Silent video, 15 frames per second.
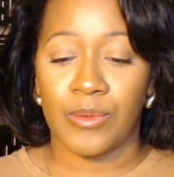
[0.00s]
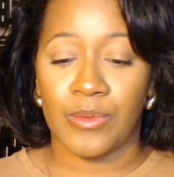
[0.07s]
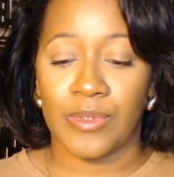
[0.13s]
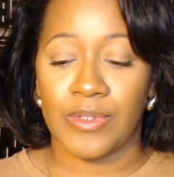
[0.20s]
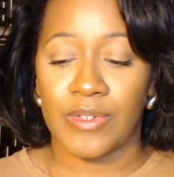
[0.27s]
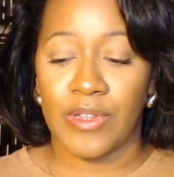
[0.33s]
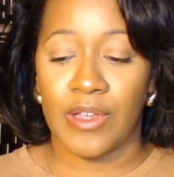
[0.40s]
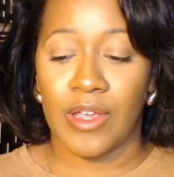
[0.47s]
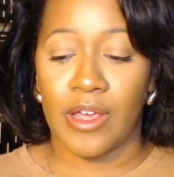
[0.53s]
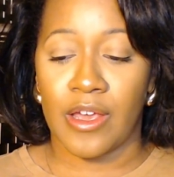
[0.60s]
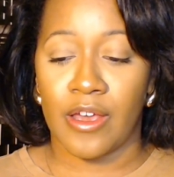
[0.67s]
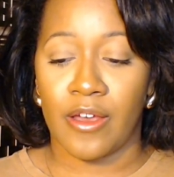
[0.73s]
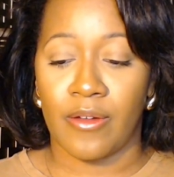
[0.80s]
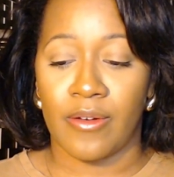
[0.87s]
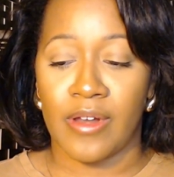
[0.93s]
seeing
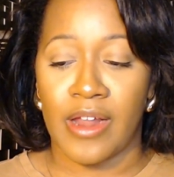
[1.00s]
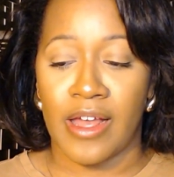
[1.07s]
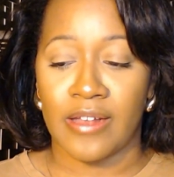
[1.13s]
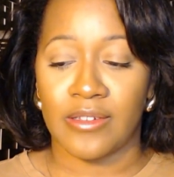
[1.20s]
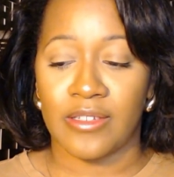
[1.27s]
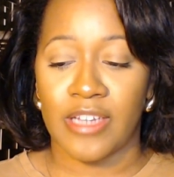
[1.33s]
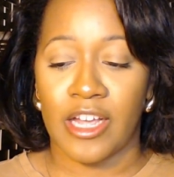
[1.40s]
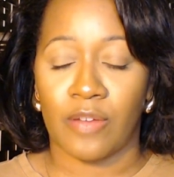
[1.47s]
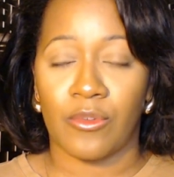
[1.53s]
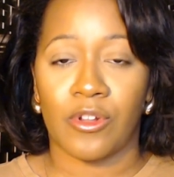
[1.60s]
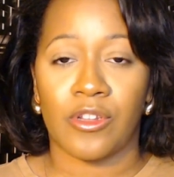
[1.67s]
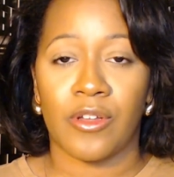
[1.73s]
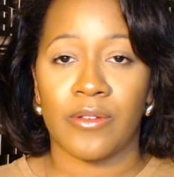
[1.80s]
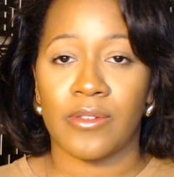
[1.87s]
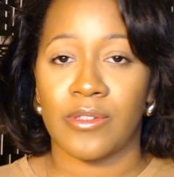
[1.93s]
how NASDAQ will
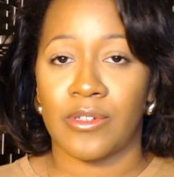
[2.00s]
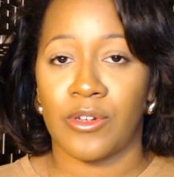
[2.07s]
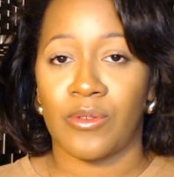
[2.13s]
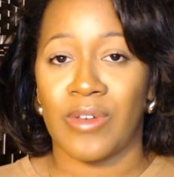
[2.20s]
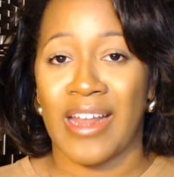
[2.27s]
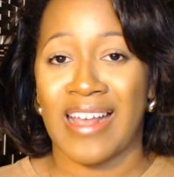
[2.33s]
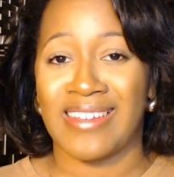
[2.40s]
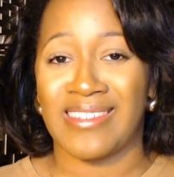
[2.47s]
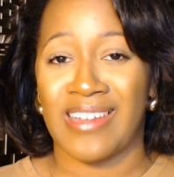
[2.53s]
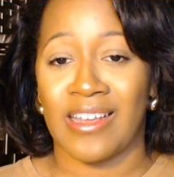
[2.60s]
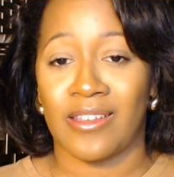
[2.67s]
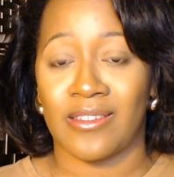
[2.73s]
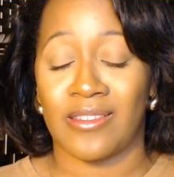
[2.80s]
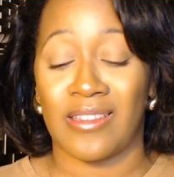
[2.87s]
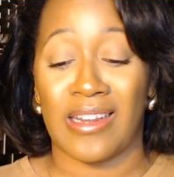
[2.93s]
close because I know NASDAQ
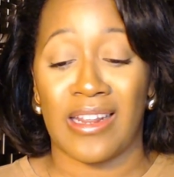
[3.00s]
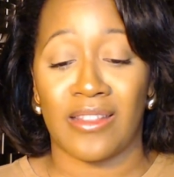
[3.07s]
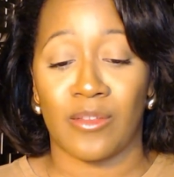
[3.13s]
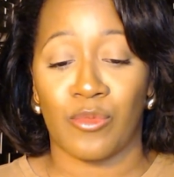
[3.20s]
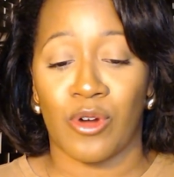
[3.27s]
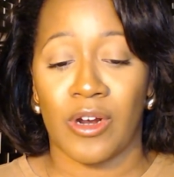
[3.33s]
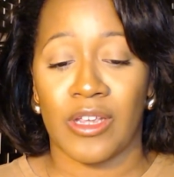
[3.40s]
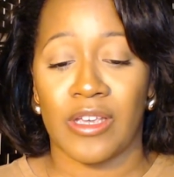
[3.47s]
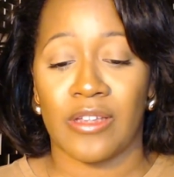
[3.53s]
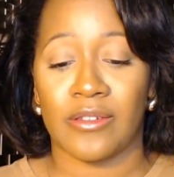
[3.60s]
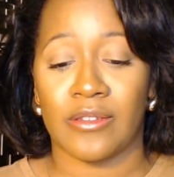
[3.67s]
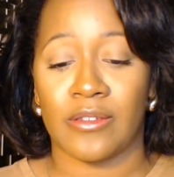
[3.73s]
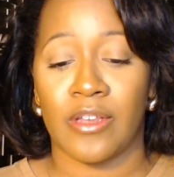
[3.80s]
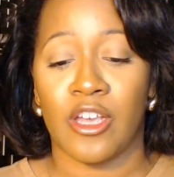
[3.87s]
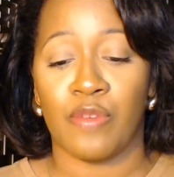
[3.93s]
is leading the
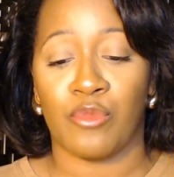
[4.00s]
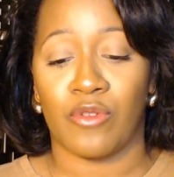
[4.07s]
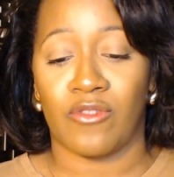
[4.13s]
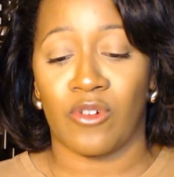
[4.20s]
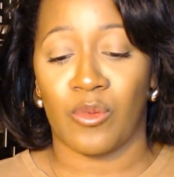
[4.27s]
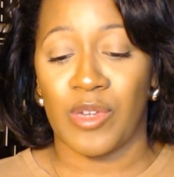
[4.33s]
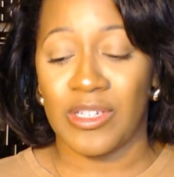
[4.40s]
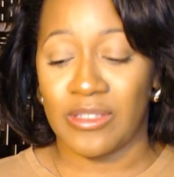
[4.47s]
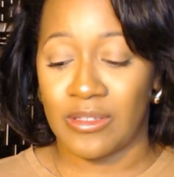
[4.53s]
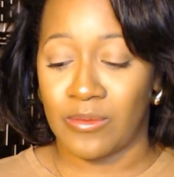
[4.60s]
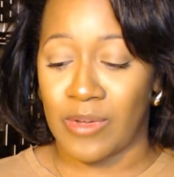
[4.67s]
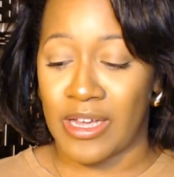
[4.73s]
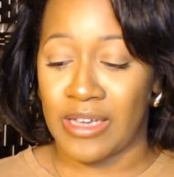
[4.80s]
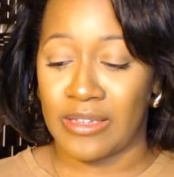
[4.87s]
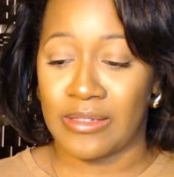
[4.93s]
markets
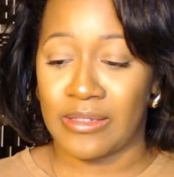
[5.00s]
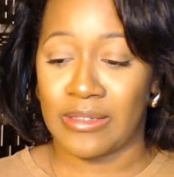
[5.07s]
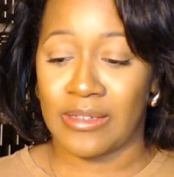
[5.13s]
performance-wise.